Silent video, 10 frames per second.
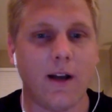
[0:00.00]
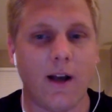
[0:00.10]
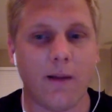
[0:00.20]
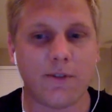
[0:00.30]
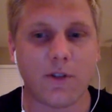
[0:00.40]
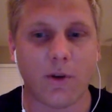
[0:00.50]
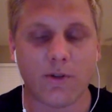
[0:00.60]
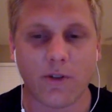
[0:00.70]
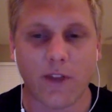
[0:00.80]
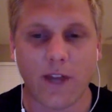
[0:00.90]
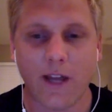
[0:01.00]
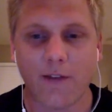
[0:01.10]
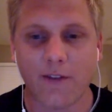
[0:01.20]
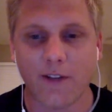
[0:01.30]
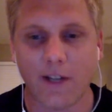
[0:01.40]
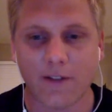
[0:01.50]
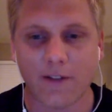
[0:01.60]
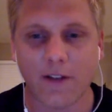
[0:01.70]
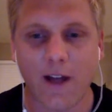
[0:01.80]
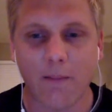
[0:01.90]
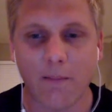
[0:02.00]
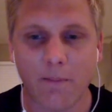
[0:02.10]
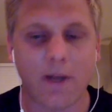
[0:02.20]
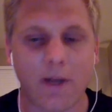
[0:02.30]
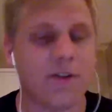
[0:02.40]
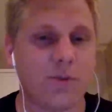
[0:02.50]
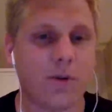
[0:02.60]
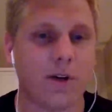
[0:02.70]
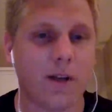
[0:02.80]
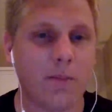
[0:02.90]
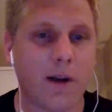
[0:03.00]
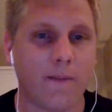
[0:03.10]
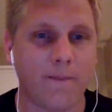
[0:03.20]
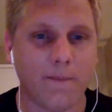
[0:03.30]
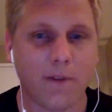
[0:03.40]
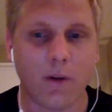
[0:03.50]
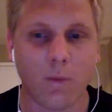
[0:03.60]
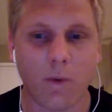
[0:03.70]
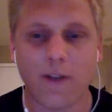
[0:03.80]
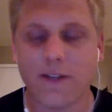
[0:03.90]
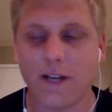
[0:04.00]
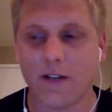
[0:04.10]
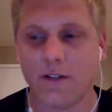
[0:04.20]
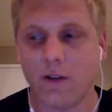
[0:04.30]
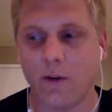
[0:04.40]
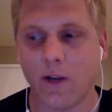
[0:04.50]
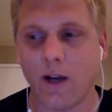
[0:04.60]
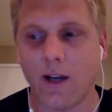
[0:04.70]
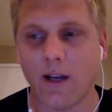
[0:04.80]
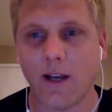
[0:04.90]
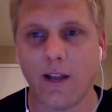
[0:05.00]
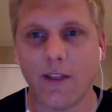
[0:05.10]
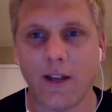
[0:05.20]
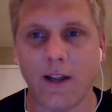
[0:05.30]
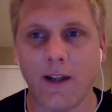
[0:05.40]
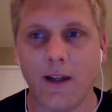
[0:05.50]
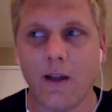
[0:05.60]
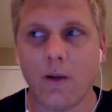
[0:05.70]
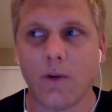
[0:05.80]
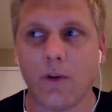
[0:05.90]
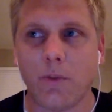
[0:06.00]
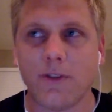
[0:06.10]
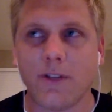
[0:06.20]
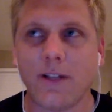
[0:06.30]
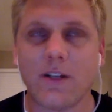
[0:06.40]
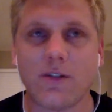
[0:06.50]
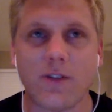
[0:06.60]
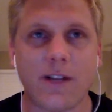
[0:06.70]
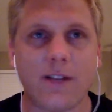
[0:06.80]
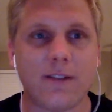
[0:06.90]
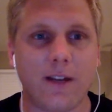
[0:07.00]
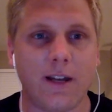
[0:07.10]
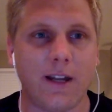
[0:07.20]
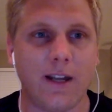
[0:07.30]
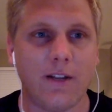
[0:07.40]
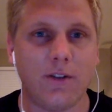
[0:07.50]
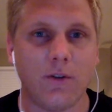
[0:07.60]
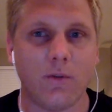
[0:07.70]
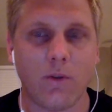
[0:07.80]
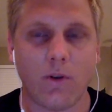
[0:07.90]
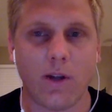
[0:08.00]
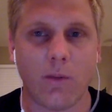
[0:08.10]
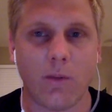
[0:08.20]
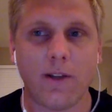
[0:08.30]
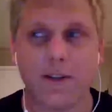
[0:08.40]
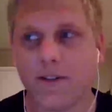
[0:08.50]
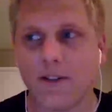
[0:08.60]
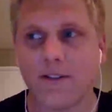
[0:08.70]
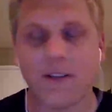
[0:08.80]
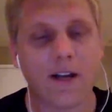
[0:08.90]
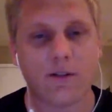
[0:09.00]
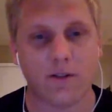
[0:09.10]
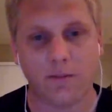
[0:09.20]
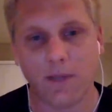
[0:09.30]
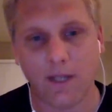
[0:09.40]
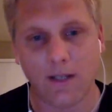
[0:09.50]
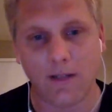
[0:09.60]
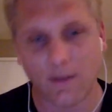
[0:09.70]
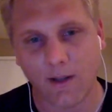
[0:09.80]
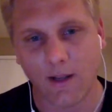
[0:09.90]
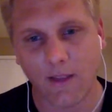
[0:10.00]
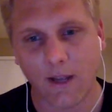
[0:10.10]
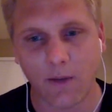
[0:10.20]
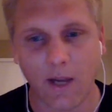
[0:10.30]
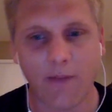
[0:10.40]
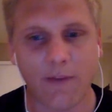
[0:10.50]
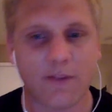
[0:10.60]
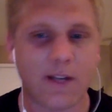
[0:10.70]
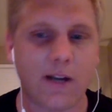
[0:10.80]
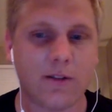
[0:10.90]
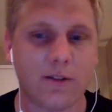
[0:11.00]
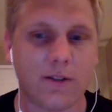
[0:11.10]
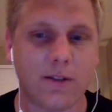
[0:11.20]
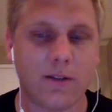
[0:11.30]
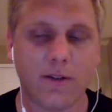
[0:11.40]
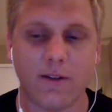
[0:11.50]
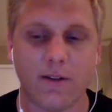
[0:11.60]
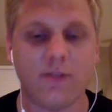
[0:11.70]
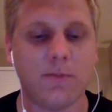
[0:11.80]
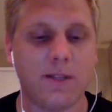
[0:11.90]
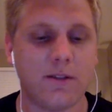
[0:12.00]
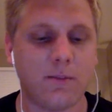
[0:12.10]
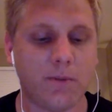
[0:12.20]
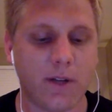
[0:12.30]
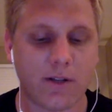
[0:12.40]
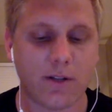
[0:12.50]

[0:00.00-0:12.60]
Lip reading: So that often tells a lot better story about what is actually going on. And I think when you're presenting, translating it into, okay, what does this actually mean? That we have this actually, or this means in production